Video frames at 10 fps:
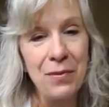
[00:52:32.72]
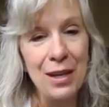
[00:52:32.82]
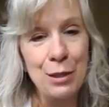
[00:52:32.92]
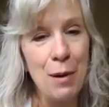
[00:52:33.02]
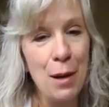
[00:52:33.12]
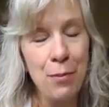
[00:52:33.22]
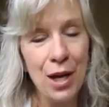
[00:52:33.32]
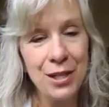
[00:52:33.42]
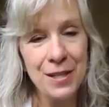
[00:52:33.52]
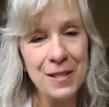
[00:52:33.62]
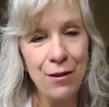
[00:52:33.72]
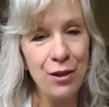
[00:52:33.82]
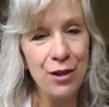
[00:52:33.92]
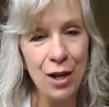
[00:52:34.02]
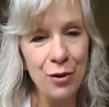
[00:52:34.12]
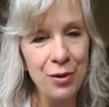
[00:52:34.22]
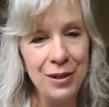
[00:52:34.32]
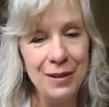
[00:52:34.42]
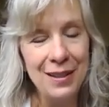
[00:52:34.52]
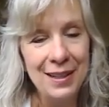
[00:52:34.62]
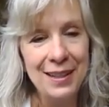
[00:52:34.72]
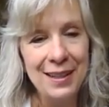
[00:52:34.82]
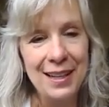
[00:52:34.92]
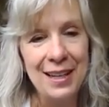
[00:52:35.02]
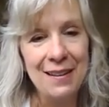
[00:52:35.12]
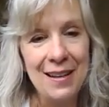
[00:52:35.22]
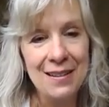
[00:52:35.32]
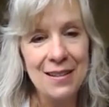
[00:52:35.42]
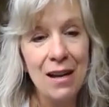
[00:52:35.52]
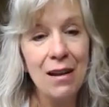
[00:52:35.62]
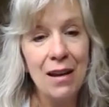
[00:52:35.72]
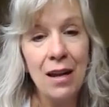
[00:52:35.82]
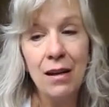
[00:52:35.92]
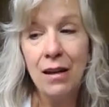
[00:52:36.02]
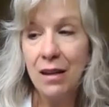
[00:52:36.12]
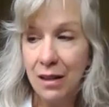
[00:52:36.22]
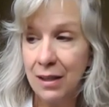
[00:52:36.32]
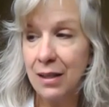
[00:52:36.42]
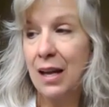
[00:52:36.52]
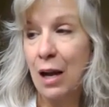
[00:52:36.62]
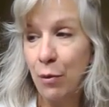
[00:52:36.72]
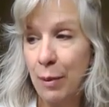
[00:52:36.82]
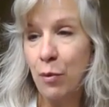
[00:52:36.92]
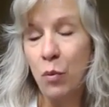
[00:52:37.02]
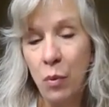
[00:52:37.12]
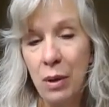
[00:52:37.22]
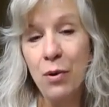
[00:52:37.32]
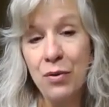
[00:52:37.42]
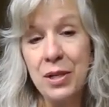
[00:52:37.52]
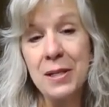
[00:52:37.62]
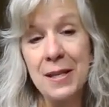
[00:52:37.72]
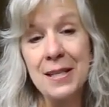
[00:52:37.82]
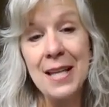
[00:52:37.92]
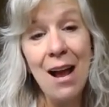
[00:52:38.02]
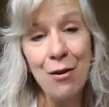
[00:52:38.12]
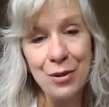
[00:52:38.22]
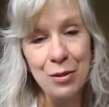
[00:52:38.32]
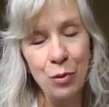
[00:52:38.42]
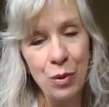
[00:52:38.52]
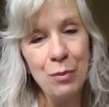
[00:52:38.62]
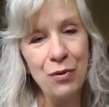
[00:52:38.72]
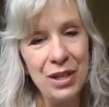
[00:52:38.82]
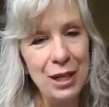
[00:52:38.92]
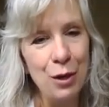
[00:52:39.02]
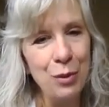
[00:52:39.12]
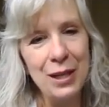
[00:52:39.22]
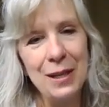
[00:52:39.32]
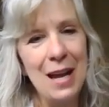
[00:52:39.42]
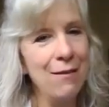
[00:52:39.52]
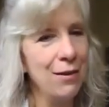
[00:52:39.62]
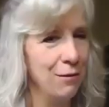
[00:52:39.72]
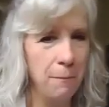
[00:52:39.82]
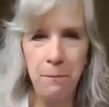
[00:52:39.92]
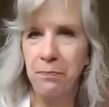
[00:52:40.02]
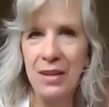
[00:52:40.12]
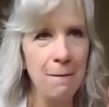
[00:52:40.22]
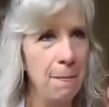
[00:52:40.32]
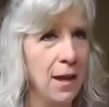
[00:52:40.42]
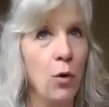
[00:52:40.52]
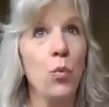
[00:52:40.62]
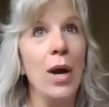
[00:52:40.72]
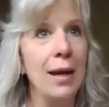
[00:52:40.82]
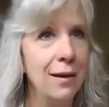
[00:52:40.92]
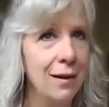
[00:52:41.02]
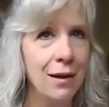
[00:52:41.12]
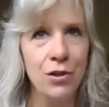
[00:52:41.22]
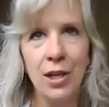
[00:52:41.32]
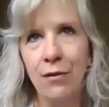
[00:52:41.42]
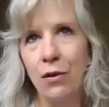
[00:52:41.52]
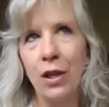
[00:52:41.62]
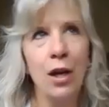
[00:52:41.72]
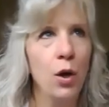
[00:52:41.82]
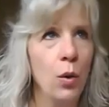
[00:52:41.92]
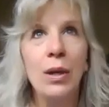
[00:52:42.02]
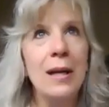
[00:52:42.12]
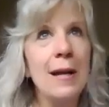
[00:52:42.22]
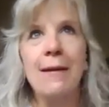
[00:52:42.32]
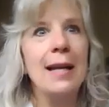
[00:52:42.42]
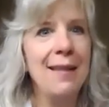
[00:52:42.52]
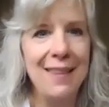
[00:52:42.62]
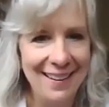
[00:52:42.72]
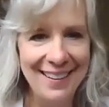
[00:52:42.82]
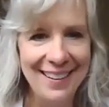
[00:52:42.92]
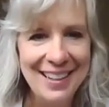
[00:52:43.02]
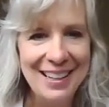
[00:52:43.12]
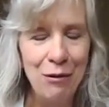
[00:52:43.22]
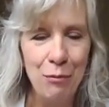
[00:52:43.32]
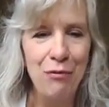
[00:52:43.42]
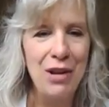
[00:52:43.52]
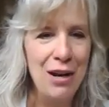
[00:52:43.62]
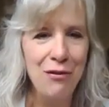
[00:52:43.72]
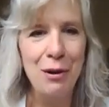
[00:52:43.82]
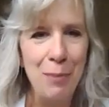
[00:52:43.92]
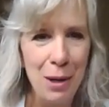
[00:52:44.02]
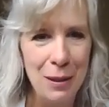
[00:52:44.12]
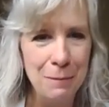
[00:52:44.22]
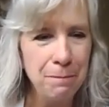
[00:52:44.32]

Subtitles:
small projects here, there, and yonder and getting things done. And I remember when we moved into this house, when we moved in here, we didn't have a rake, a shovel, a hoe. We didn't have anything. Moved out of an apartment.